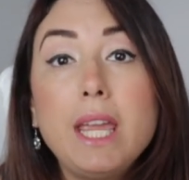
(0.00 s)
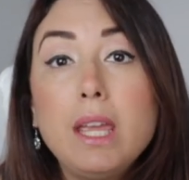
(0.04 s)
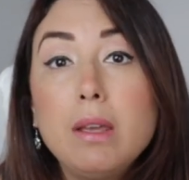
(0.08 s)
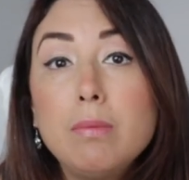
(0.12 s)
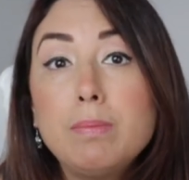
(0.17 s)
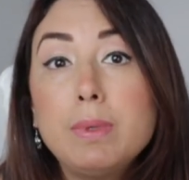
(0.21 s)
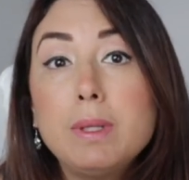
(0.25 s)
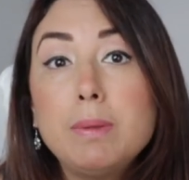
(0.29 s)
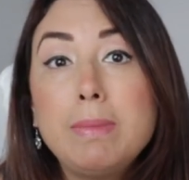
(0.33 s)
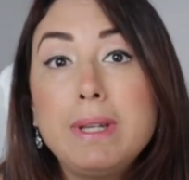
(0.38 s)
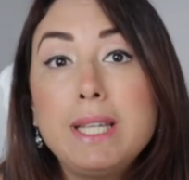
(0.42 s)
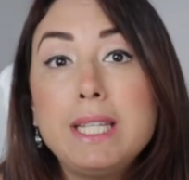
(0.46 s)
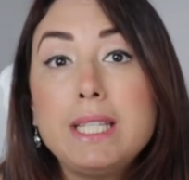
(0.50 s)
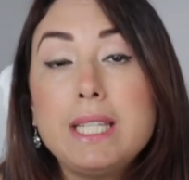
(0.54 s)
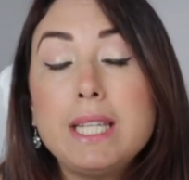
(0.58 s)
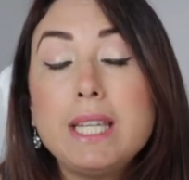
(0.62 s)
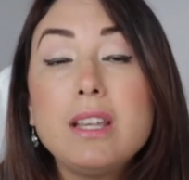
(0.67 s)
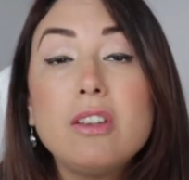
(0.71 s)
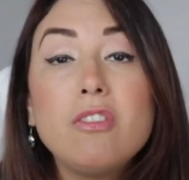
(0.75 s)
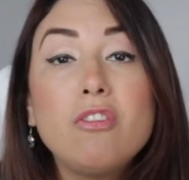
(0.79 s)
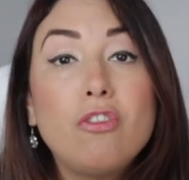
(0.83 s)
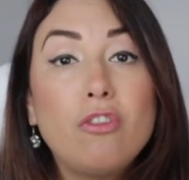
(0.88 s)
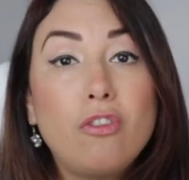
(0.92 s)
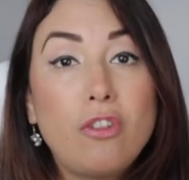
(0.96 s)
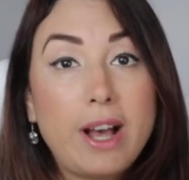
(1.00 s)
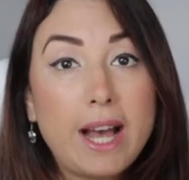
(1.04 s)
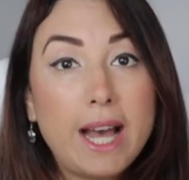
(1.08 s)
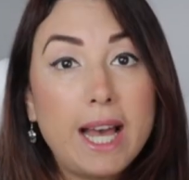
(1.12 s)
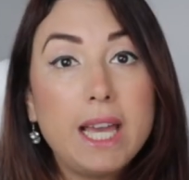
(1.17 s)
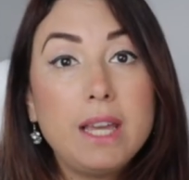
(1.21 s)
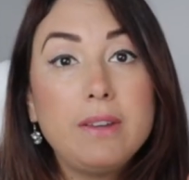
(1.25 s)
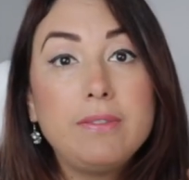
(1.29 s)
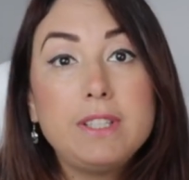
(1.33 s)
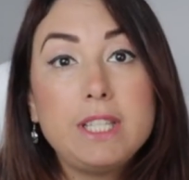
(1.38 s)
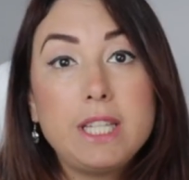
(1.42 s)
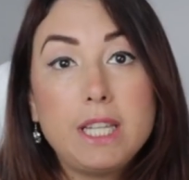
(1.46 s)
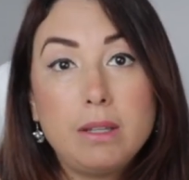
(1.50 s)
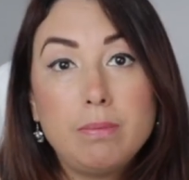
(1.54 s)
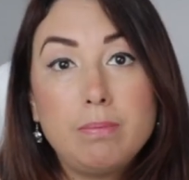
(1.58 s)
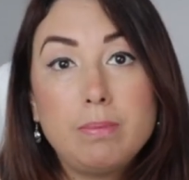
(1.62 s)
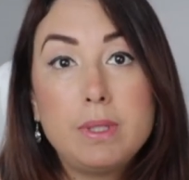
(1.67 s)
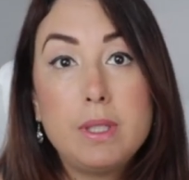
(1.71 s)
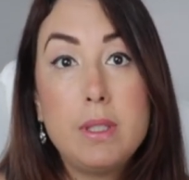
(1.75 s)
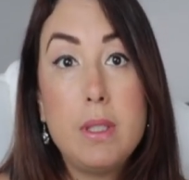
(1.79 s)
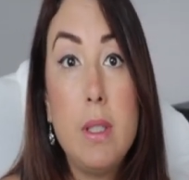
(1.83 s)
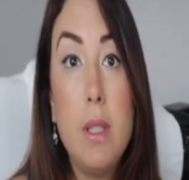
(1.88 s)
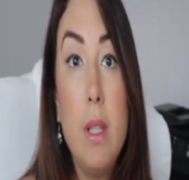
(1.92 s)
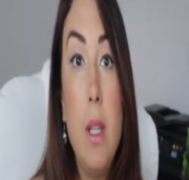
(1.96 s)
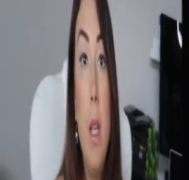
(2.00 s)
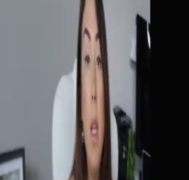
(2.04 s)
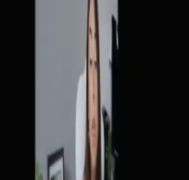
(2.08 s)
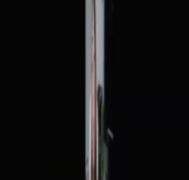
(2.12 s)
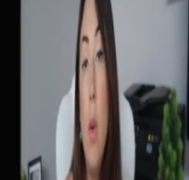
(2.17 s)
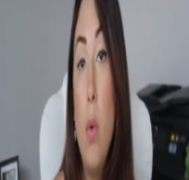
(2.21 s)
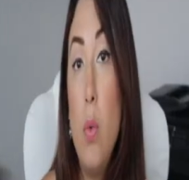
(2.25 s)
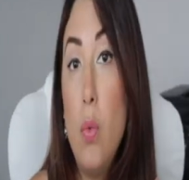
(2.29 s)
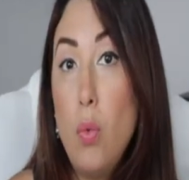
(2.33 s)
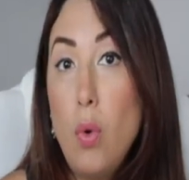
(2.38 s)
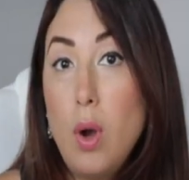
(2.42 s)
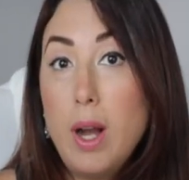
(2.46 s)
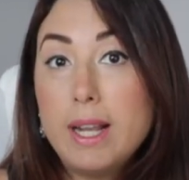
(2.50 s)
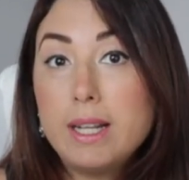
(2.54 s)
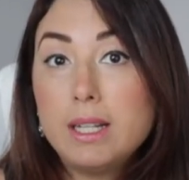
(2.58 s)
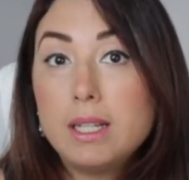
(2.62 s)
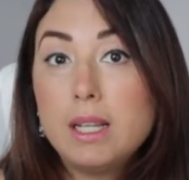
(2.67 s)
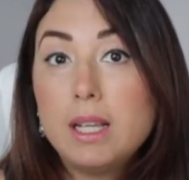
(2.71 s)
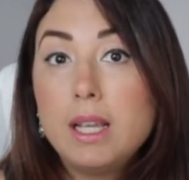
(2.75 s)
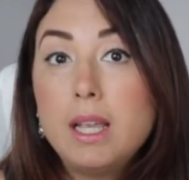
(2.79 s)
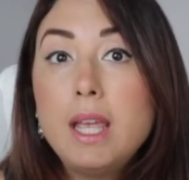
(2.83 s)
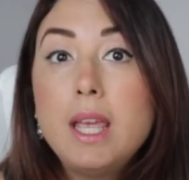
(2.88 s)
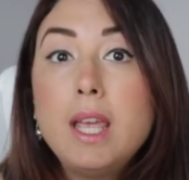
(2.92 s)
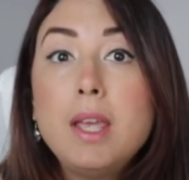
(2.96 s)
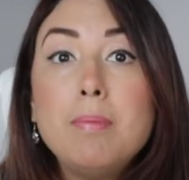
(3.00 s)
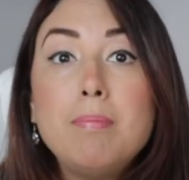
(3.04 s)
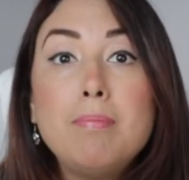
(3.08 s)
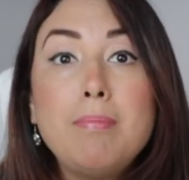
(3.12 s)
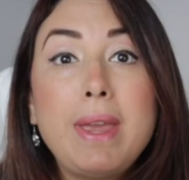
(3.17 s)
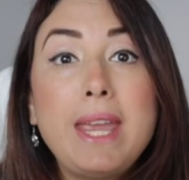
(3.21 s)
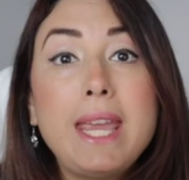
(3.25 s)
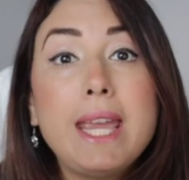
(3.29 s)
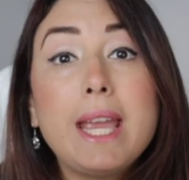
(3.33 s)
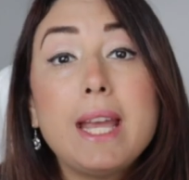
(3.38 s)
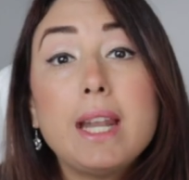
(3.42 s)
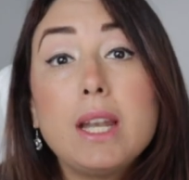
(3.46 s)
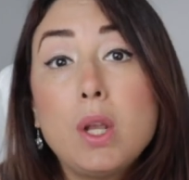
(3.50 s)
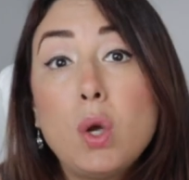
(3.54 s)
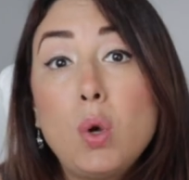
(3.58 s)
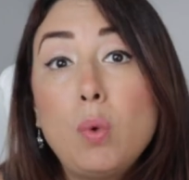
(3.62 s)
implementing 5 tips. 1. Make an